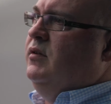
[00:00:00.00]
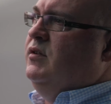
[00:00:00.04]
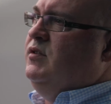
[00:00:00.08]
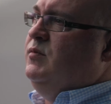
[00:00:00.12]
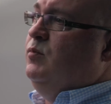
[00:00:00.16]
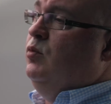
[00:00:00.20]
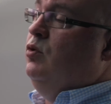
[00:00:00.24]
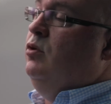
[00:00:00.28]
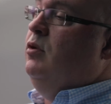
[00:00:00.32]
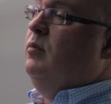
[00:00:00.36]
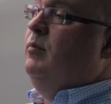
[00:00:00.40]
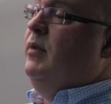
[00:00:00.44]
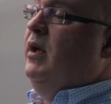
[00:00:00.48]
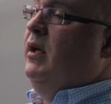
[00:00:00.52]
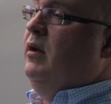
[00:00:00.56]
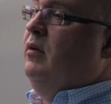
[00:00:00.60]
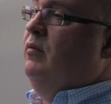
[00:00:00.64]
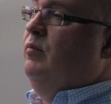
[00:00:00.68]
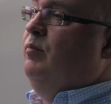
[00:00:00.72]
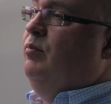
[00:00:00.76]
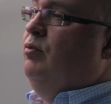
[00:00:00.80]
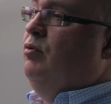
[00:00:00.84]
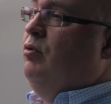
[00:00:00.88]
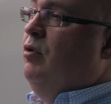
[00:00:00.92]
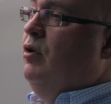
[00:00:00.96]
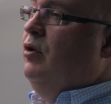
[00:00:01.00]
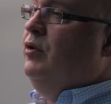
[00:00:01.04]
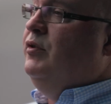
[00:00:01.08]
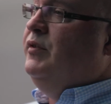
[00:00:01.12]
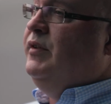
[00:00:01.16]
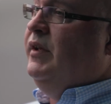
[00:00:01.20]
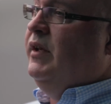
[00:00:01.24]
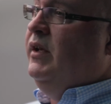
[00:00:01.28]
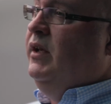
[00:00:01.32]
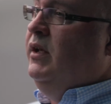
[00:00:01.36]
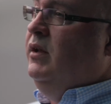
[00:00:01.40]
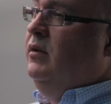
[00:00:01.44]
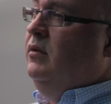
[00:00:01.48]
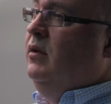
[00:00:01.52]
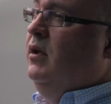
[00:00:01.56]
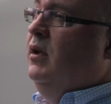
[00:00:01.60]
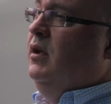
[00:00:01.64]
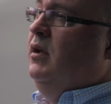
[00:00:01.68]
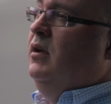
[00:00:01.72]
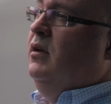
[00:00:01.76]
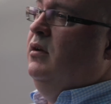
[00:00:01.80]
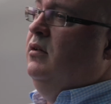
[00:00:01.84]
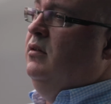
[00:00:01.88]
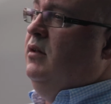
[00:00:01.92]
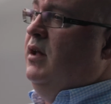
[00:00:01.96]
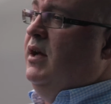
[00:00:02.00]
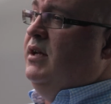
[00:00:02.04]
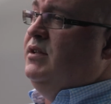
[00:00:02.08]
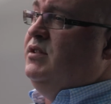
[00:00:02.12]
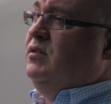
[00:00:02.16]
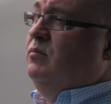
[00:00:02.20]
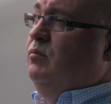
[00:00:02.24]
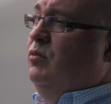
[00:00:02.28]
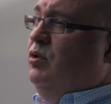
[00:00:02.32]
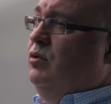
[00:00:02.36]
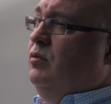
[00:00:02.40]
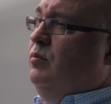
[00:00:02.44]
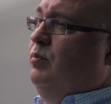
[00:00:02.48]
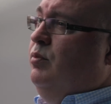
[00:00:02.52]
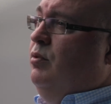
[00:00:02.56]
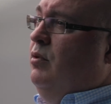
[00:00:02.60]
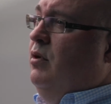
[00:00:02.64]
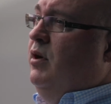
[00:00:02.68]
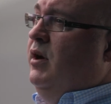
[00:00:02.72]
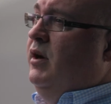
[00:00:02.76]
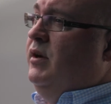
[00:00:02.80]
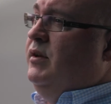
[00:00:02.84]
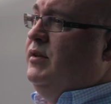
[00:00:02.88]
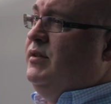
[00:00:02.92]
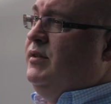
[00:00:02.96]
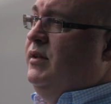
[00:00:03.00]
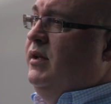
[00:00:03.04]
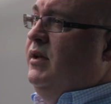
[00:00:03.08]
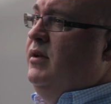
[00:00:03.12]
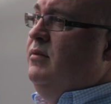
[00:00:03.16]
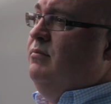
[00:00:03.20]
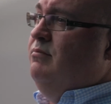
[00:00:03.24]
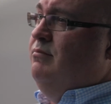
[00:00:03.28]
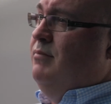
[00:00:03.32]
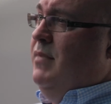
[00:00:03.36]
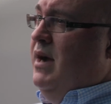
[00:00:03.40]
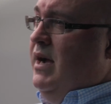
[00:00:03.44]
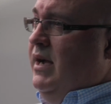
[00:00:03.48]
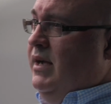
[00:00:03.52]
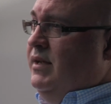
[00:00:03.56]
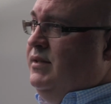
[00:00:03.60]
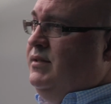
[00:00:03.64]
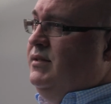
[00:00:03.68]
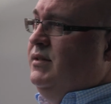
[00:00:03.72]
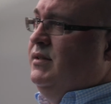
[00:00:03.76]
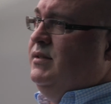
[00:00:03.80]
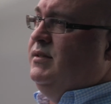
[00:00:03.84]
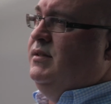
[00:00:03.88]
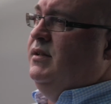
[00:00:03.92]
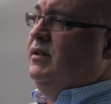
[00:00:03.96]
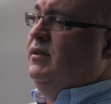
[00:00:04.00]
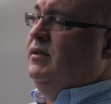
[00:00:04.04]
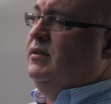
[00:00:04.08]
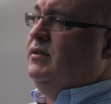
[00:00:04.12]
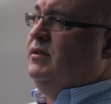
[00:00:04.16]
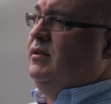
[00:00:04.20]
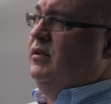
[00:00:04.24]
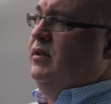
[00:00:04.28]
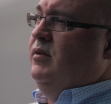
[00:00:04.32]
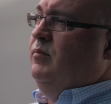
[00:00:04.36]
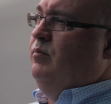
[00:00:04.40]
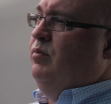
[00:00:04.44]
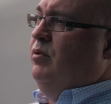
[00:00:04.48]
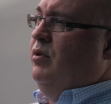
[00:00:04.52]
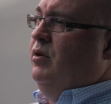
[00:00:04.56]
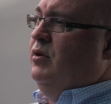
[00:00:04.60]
A small amount of protein, a glass of milk prior to sleep may assist in the sleep